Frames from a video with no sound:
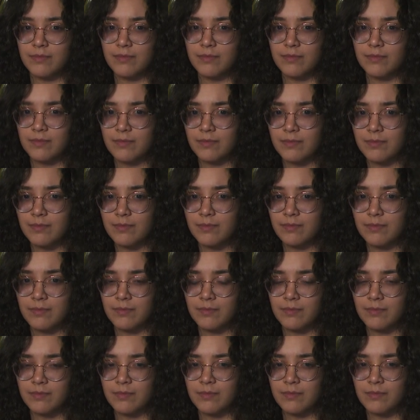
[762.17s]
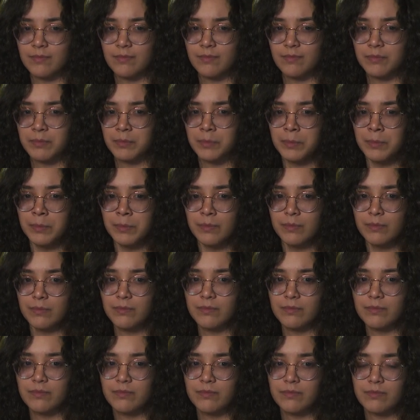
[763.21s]

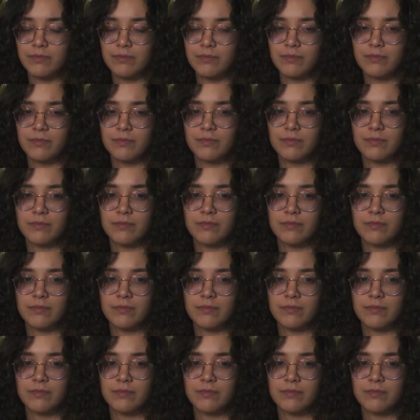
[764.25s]
[no speech]